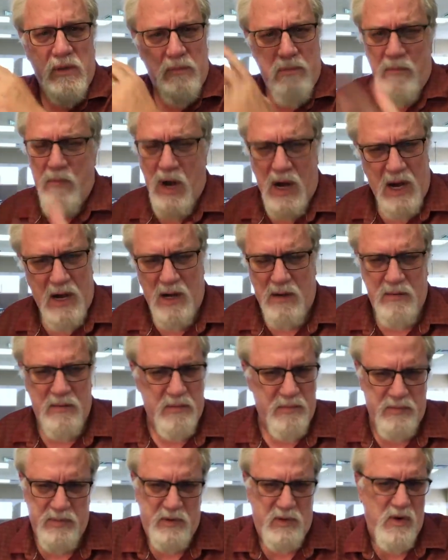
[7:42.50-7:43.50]

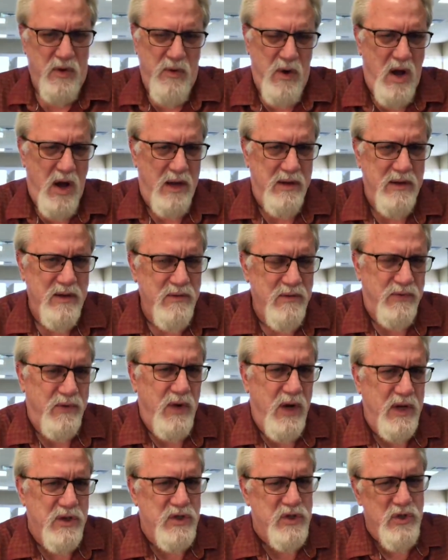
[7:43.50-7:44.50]
Quran
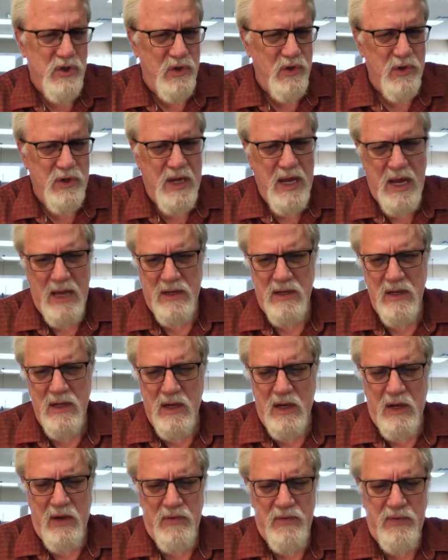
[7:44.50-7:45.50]
for us to look at
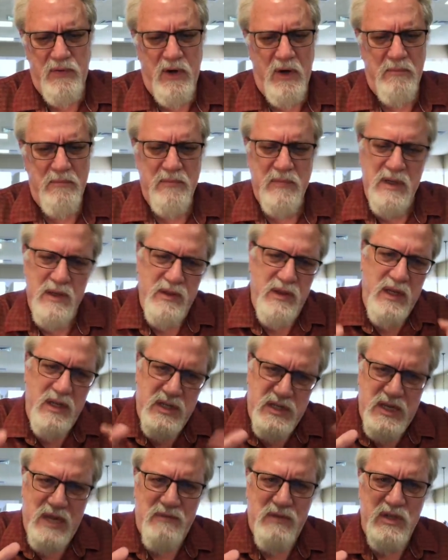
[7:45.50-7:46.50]
from the
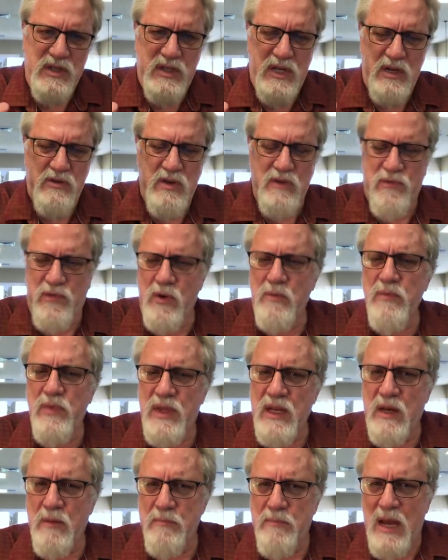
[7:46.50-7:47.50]
7th century, from
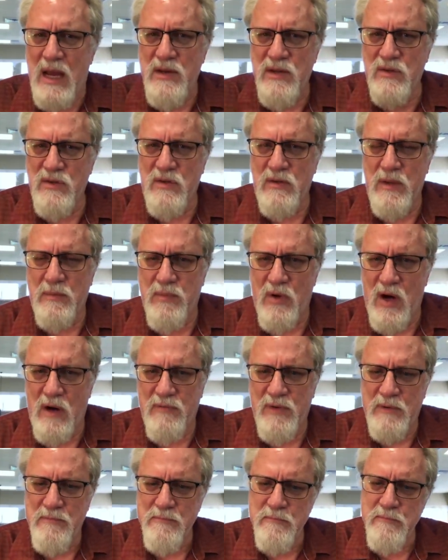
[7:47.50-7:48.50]
the companions of the
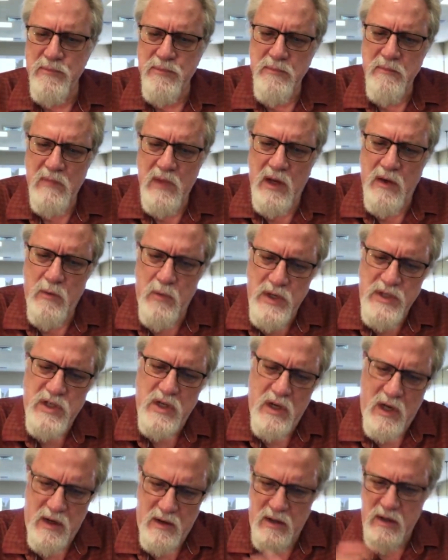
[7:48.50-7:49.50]
Prophet,
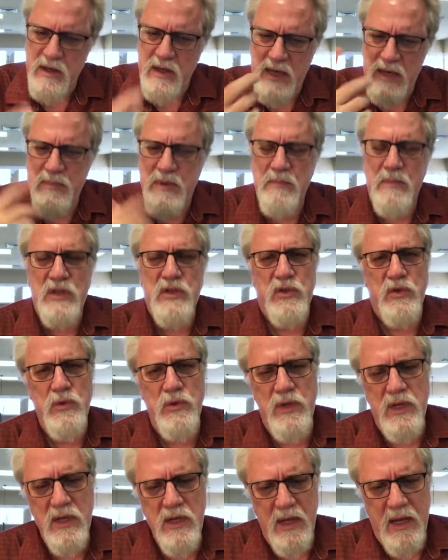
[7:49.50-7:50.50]
which Ibn
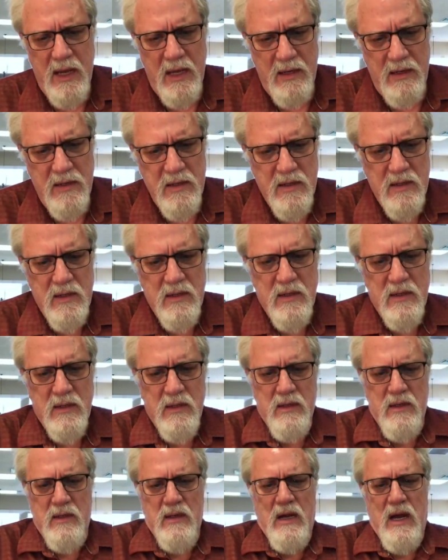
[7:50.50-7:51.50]
Masud and
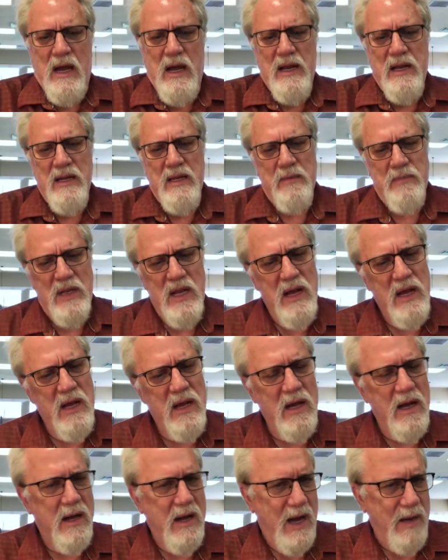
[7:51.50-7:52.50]
Ali ibn
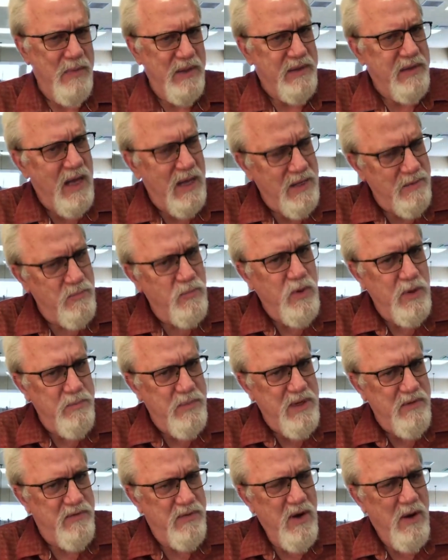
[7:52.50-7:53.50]
Abi Talib would
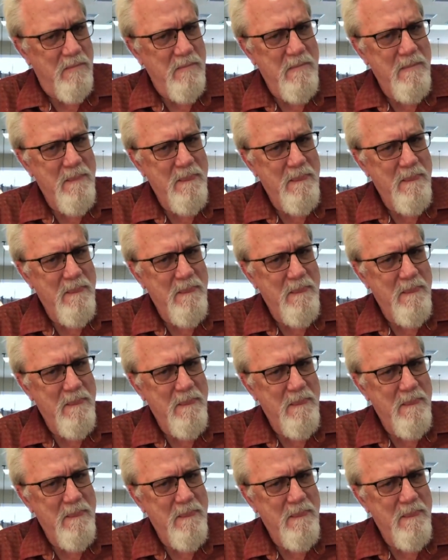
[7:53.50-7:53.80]
be from.